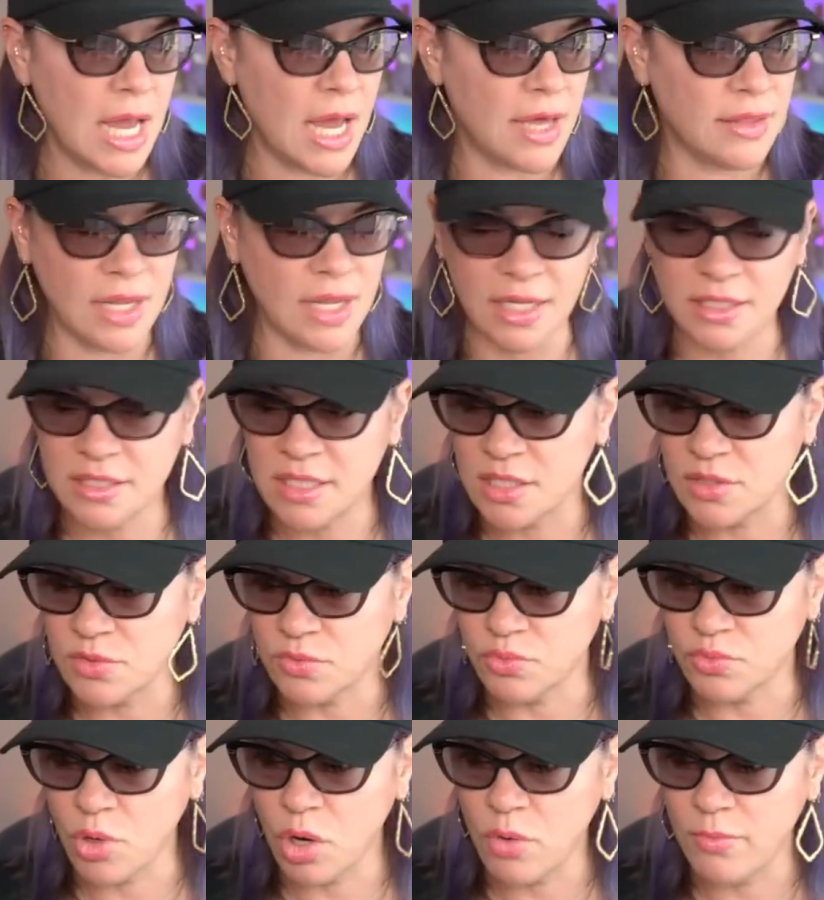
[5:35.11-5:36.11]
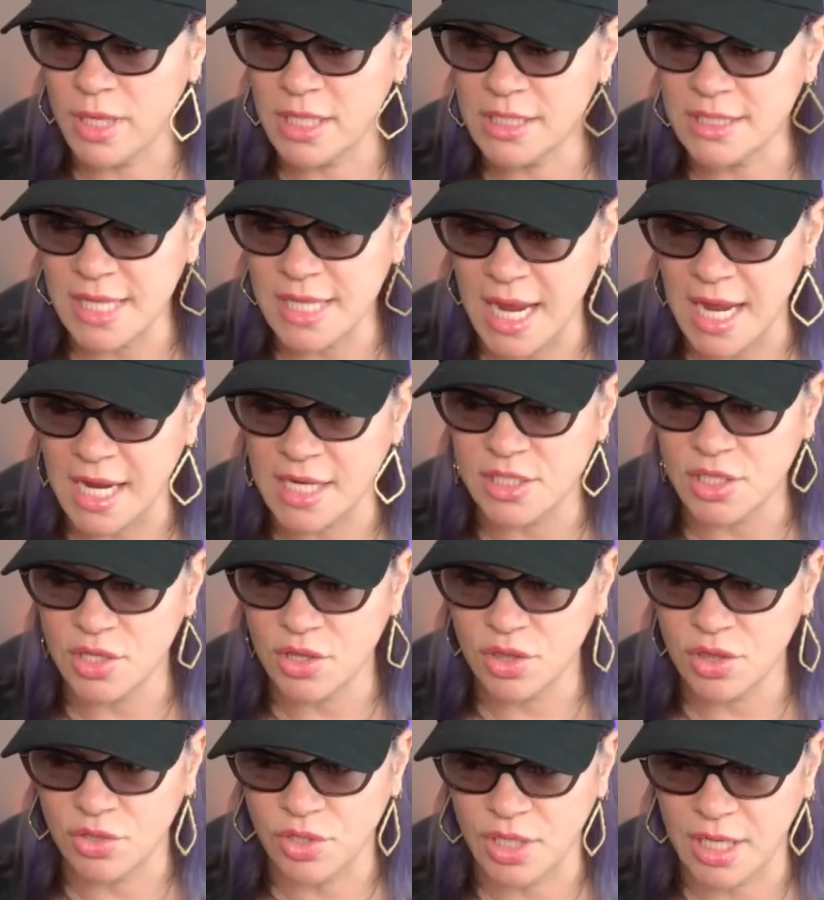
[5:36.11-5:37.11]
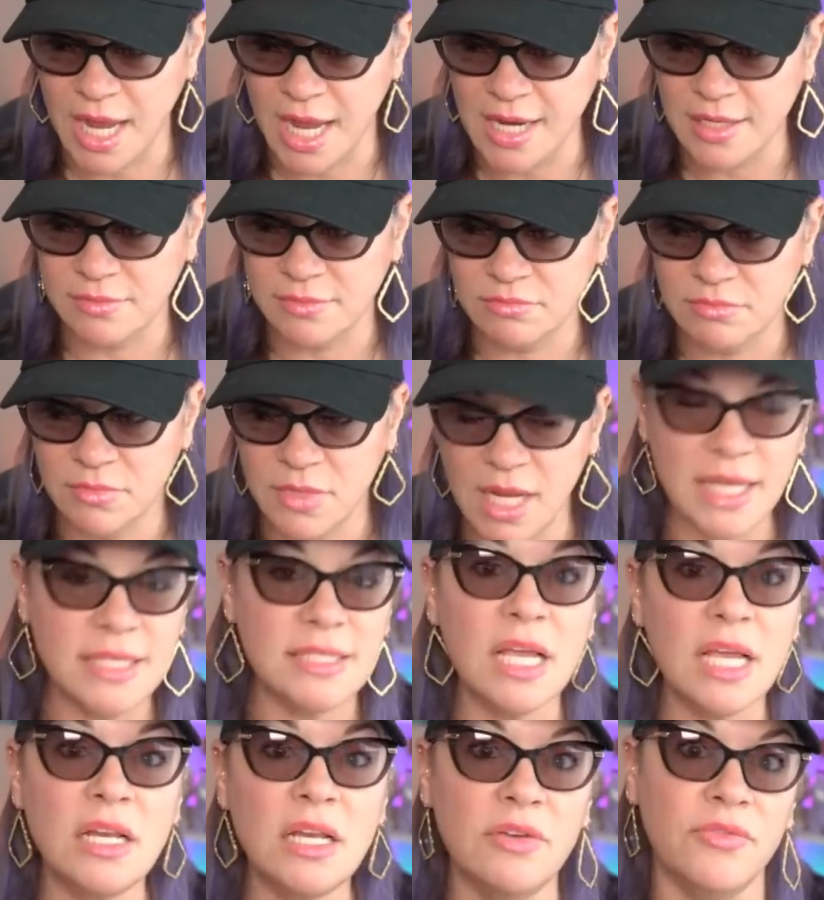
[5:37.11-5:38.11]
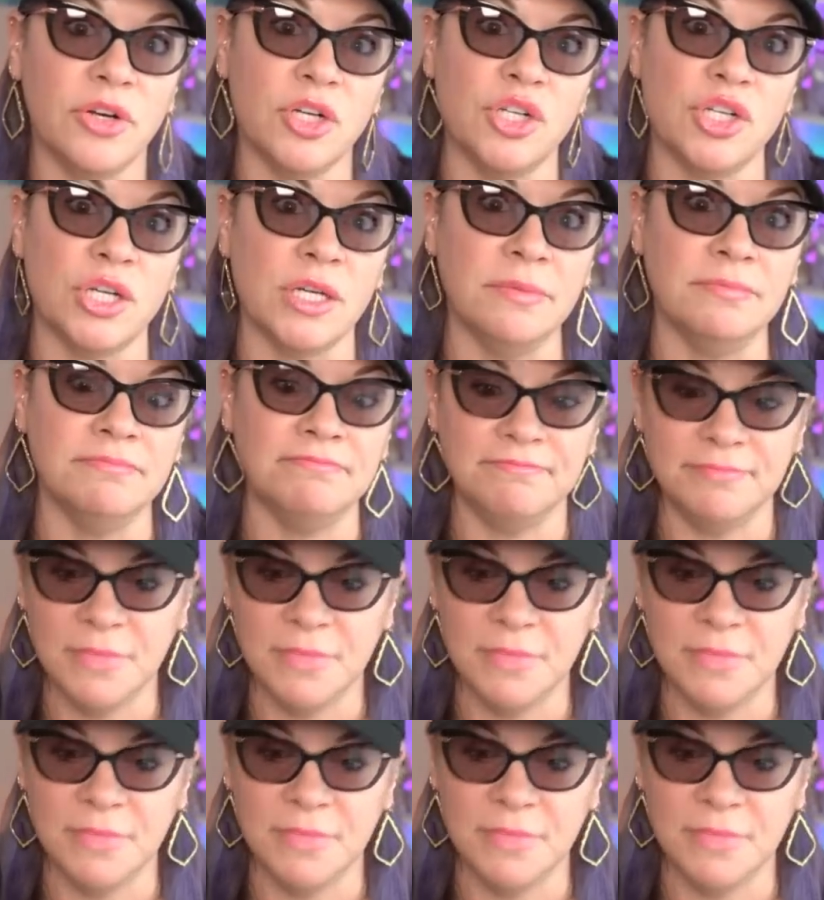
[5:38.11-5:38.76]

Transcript: And then it says Romans 8:38, extended version.